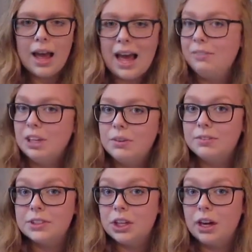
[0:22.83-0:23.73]
Everyone
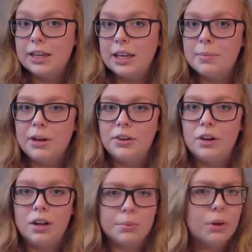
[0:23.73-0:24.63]
was talking about
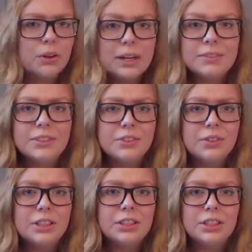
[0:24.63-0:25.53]
all the programs they were
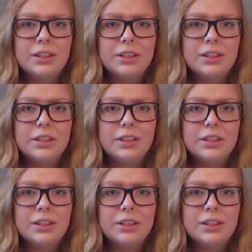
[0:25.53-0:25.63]
going to,